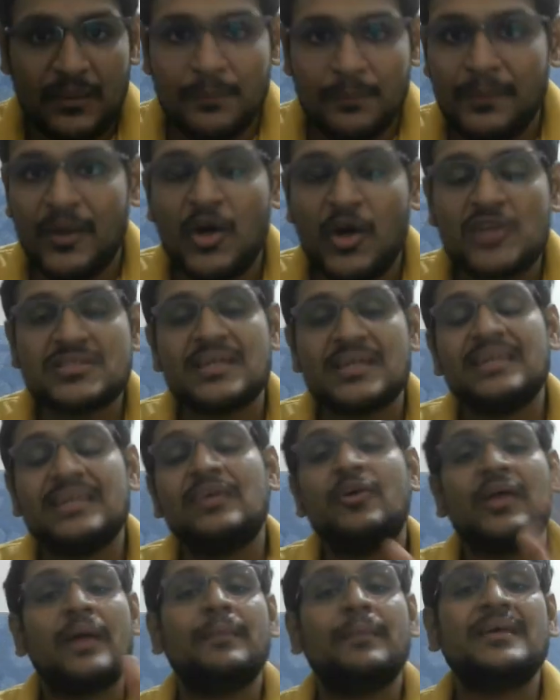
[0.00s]
because in
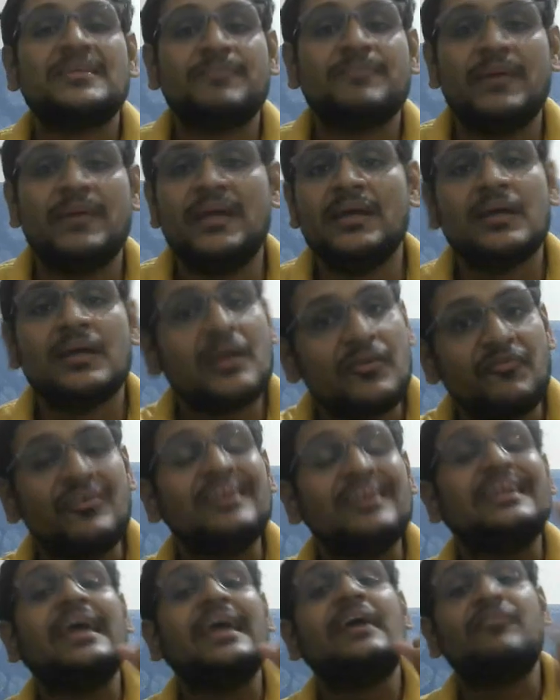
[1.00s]
your MSP we
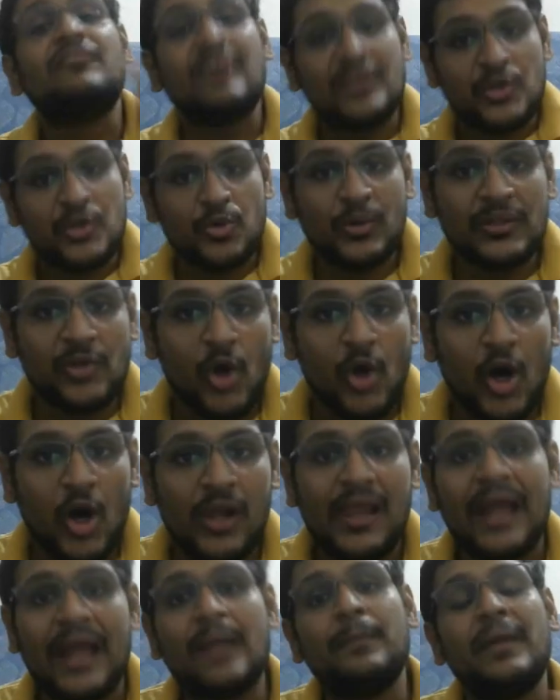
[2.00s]
take one-to-one call,
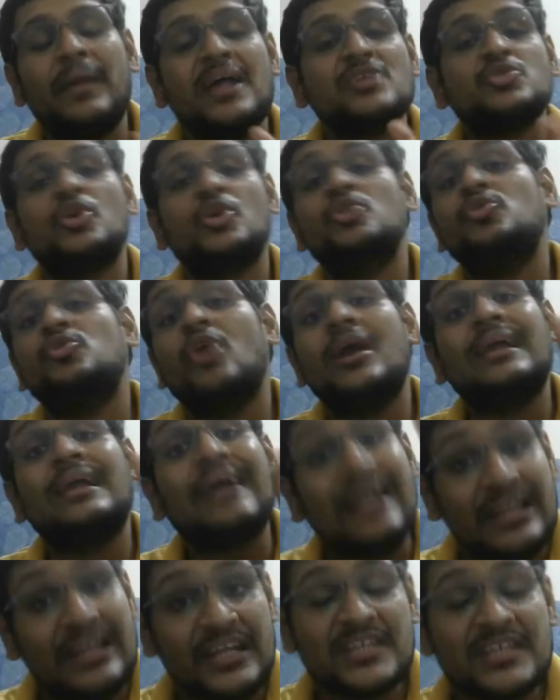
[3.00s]
and based on your
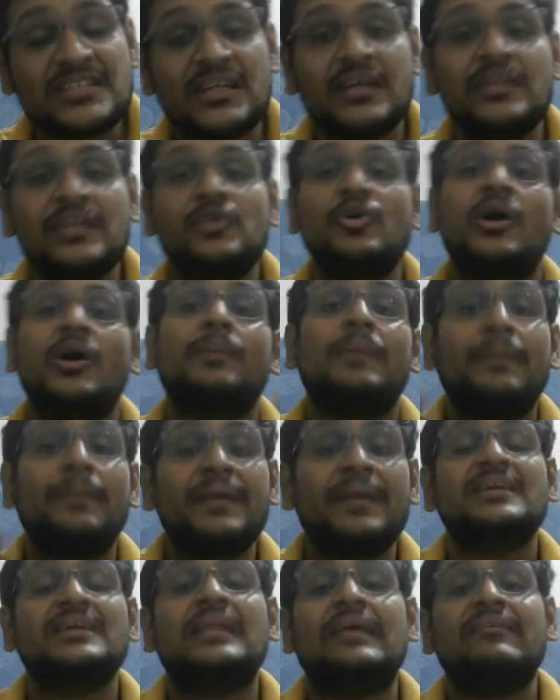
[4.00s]
condition, your
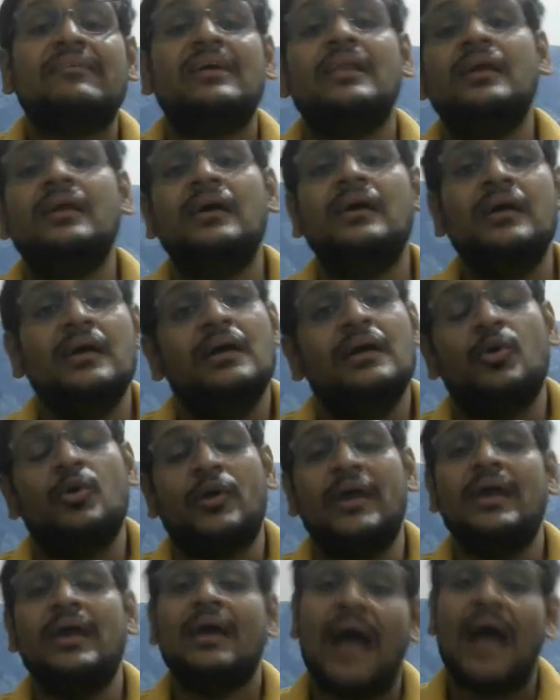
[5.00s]
preparation level,
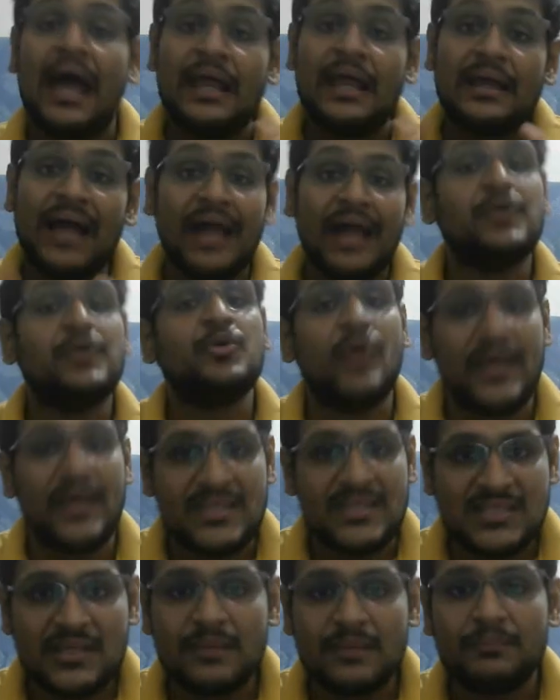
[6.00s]
okay, I guide you guys.